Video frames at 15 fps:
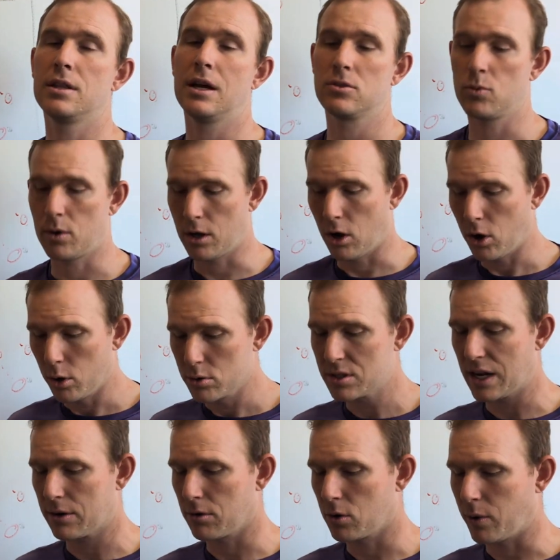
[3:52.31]
And that's what HO
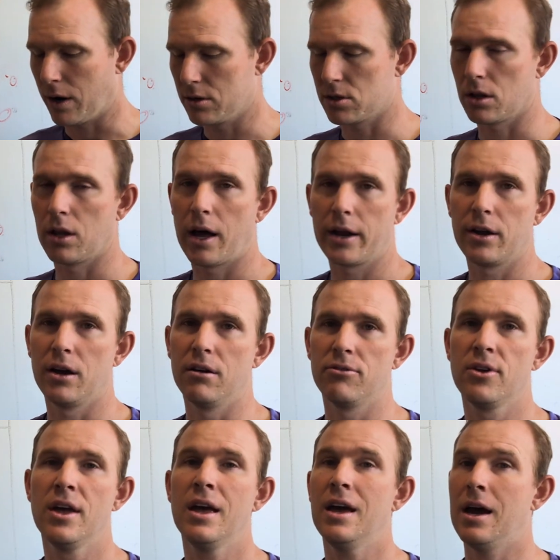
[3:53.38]
stack requires a lot of,